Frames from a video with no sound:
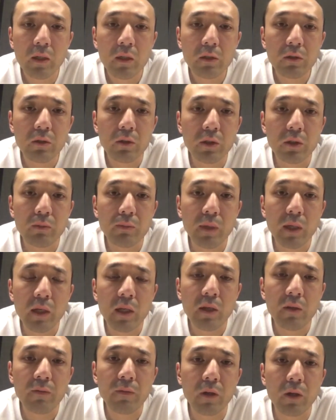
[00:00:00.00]
So it's
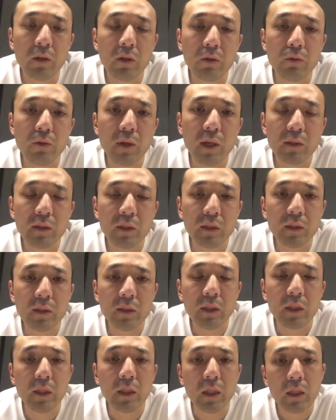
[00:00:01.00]
mainly for the
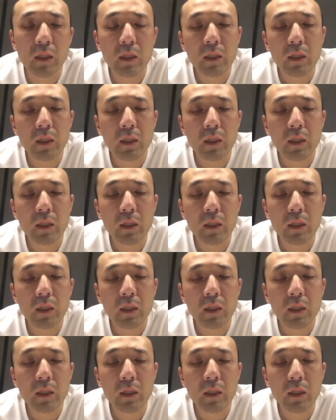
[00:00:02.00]
USDC.